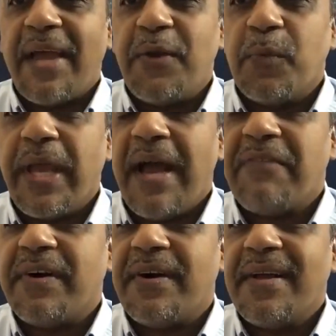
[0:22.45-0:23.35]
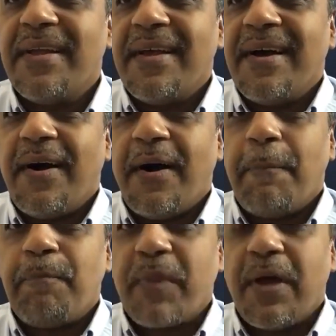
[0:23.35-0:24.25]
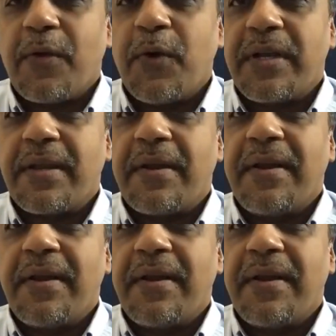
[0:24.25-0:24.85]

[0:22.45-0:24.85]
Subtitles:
I know we have a good